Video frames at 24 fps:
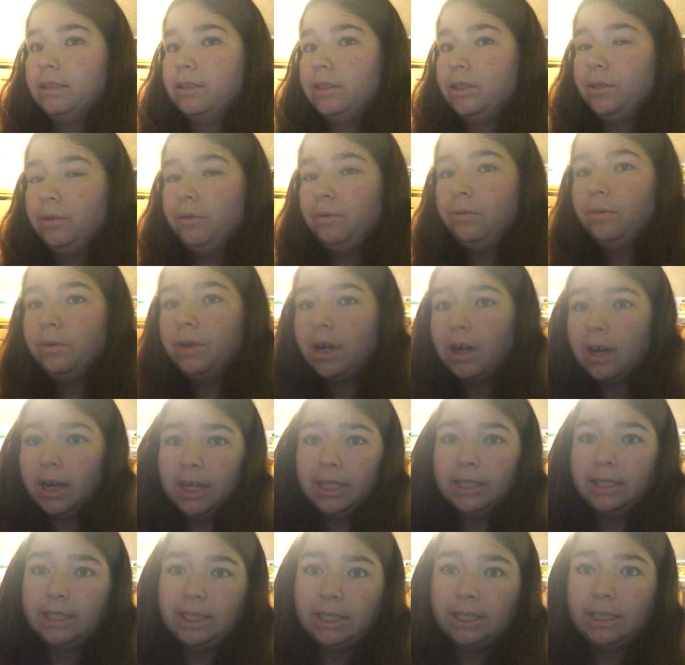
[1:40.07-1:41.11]
two
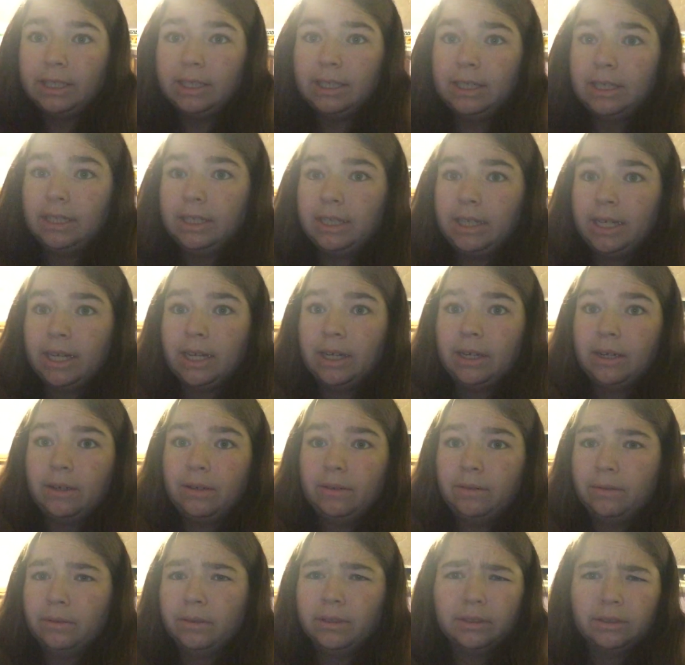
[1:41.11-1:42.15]
Oz's now,
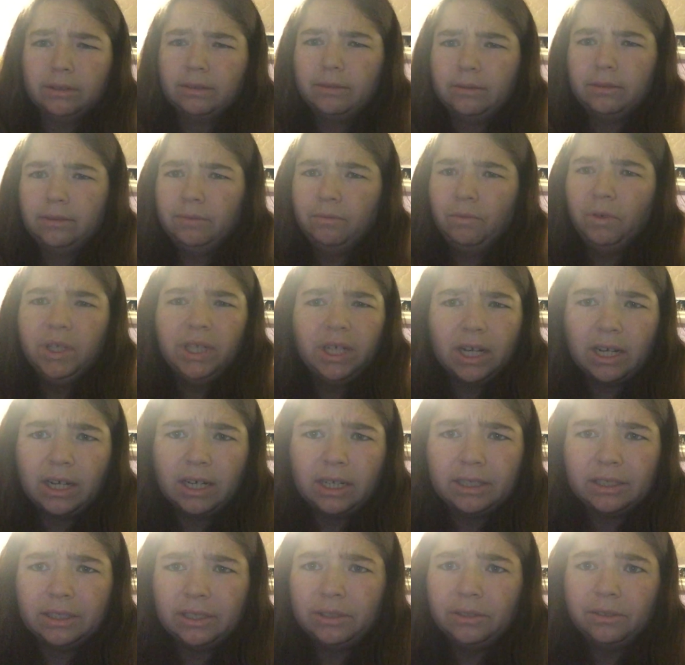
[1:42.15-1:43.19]
or one
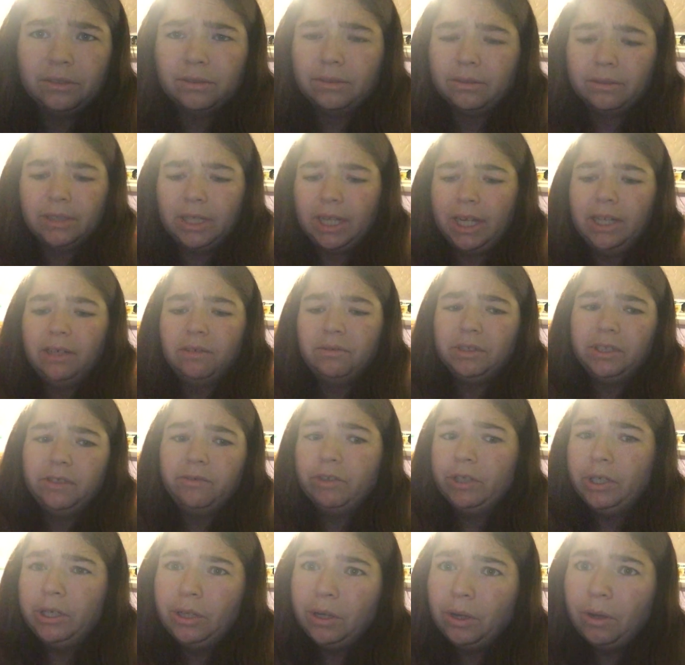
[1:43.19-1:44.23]
Oz, or I don't
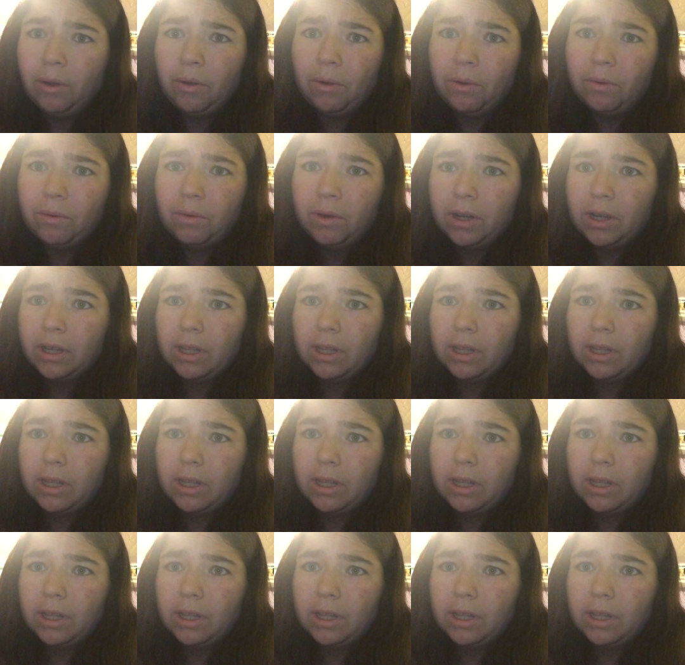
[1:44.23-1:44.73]
even know.